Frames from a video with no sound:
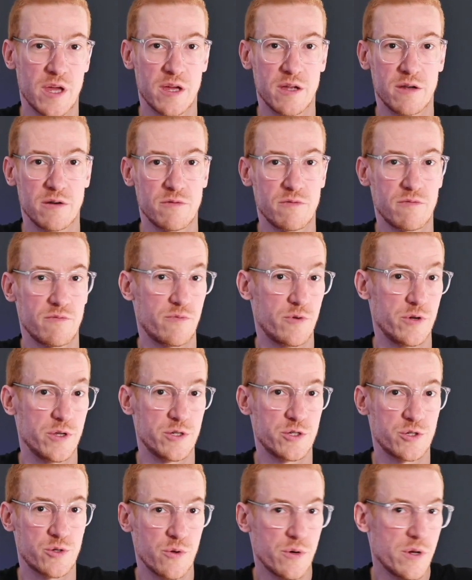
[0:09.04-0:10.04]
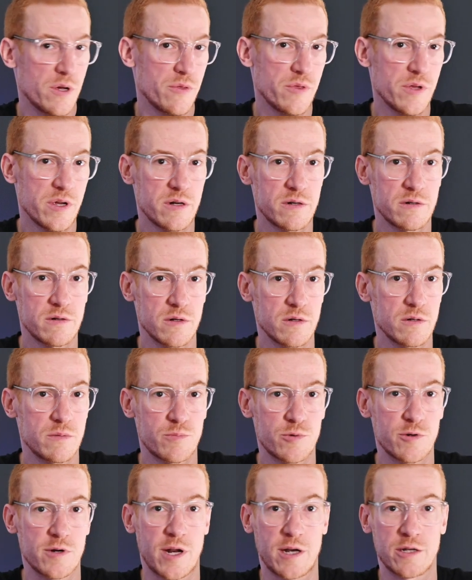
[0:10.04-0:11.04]
and for each good out there, a
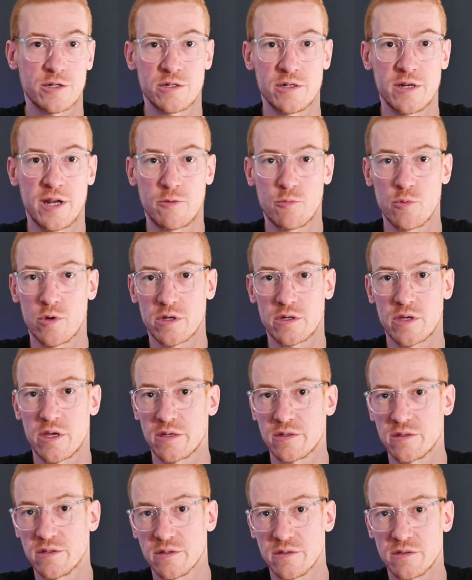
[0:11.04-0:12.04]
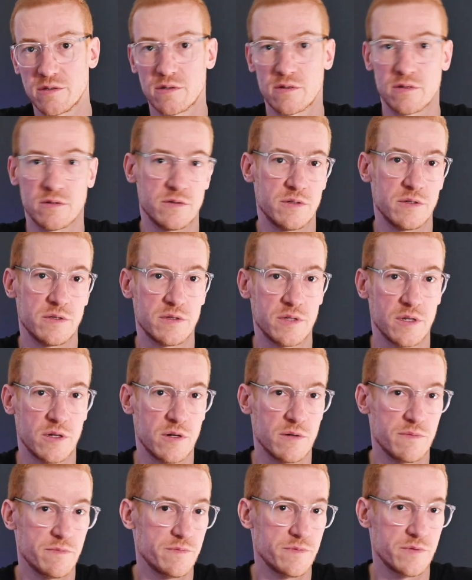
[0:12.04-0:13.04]
production network exists
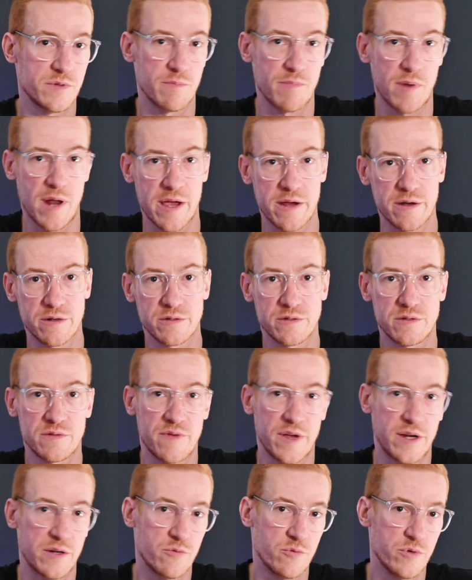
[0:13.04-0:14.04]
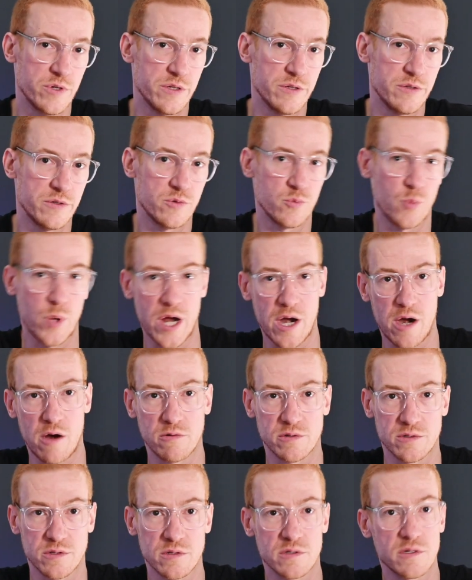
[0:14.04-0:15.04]
consisting of suppliers, factories,
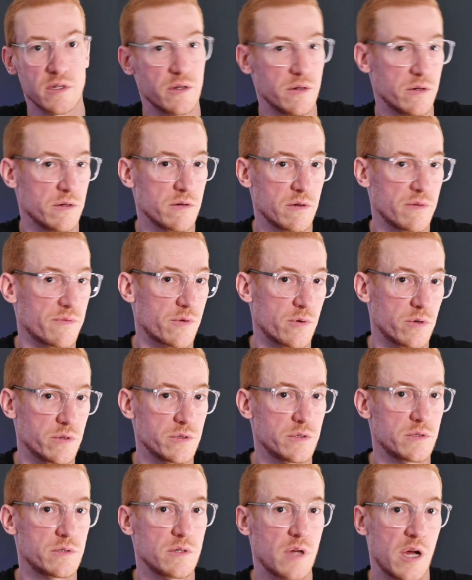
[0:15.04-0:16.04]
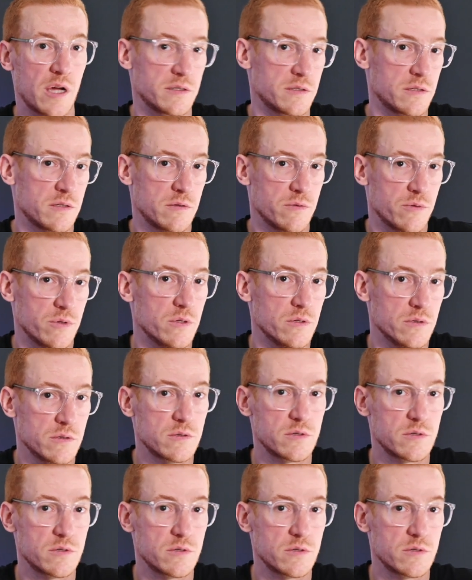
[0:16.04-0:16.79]
warehouses, and of course us, the